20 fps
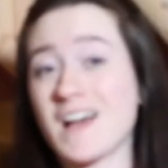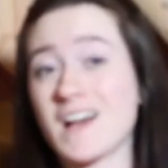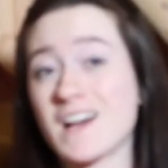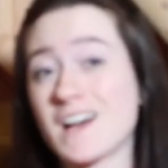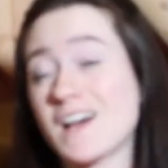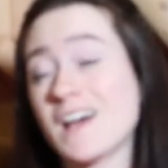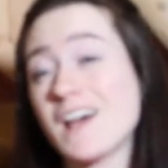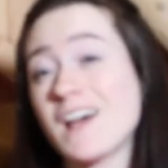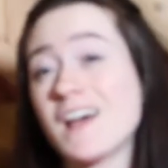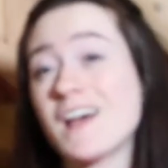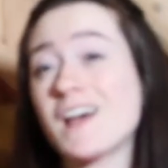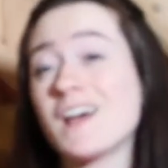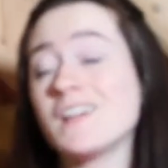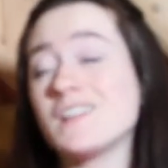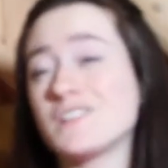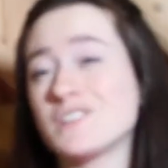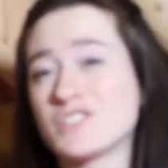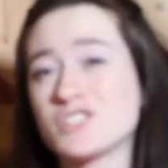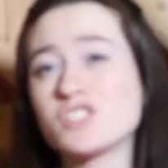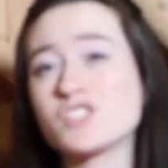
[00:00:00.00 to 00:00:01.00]

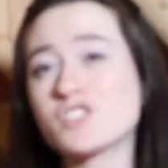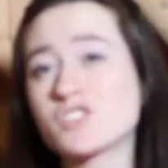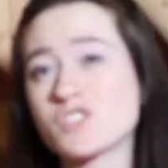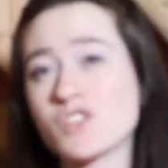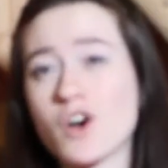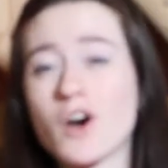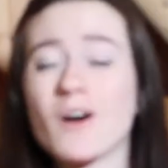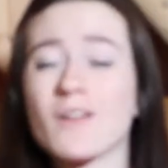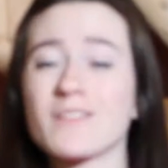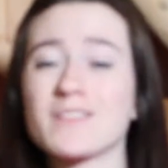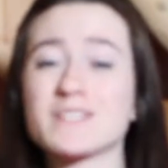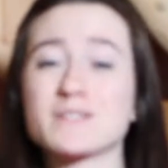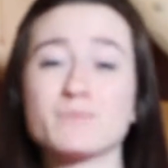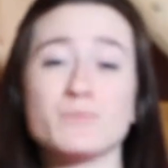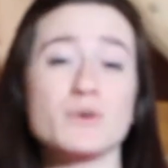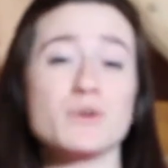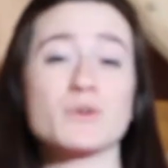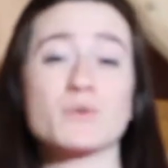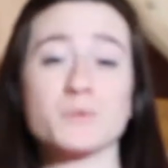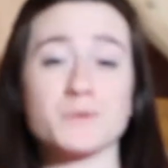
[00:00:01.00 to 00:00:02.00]
I just thought this
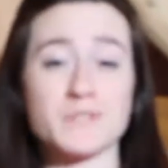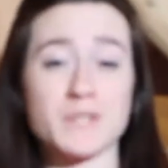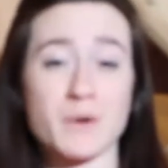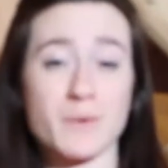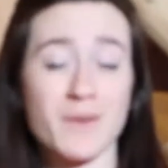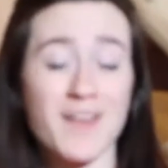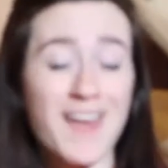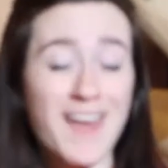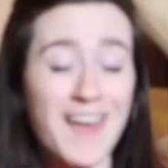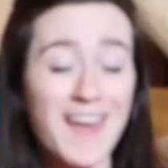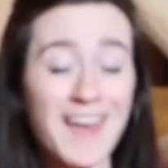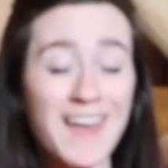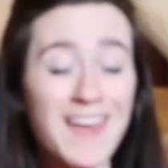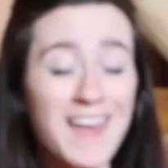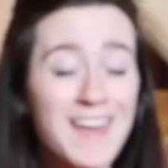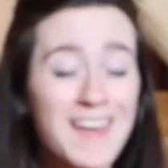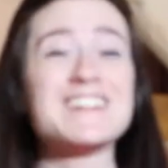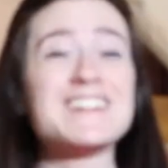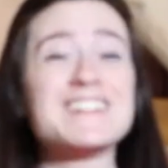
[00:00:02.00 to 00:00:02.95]
book was okay.